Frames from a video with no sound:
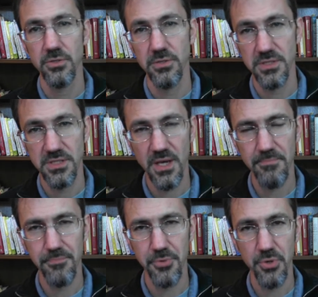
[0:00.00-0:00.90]
To
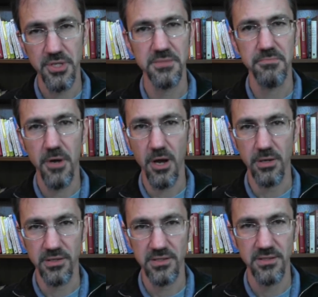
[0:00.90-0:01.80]
some Buddhist
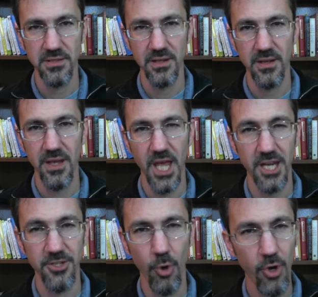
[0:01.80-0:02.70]
monks, an
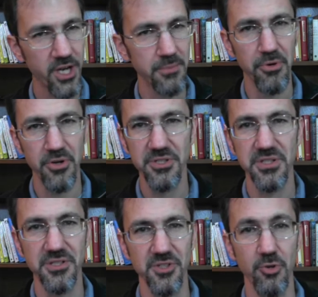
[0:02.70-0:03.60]
annoying
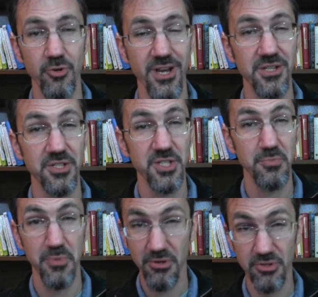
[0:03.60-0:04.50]
person is a great
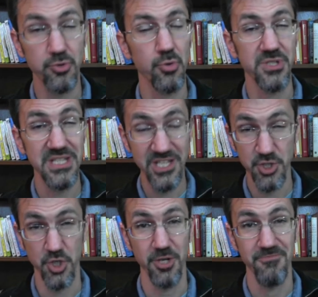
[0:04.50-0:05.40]
spiritual
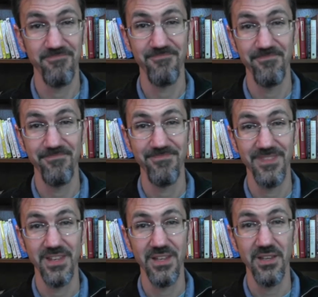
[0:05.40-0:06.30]
teacher.
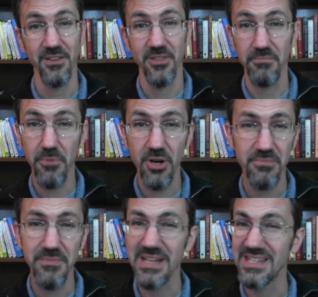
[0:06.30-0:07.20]
The monk
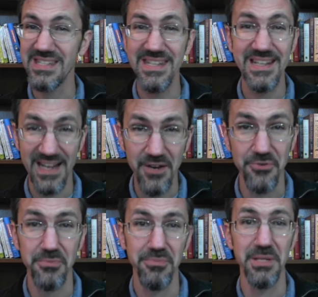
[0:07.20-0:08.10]
may seek
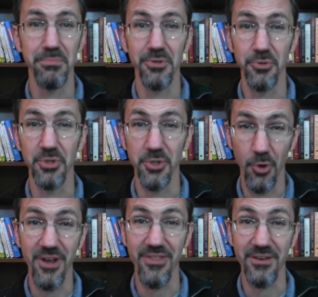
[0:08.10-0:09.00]
out people who
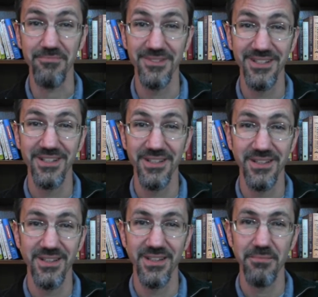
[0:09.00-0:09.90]
annoy them,
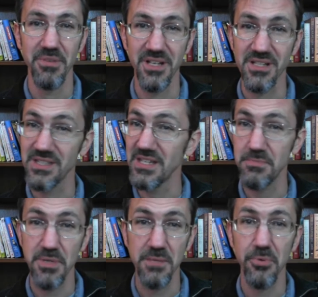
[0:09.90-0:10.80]
because these
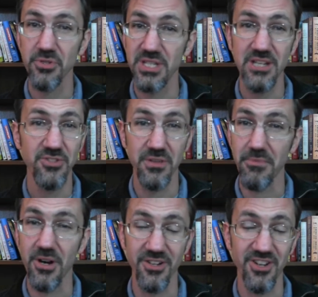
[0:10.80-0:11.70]
people teach the
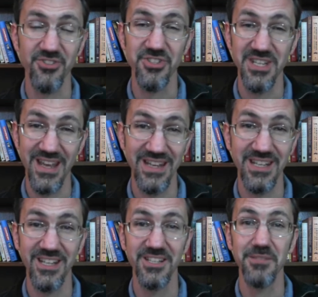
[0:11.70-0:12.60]
monk
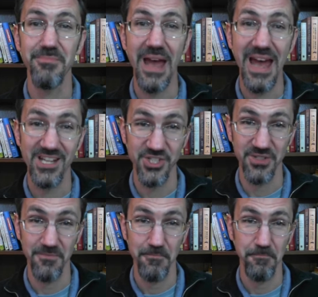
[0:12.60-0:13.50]
understanding and compassion.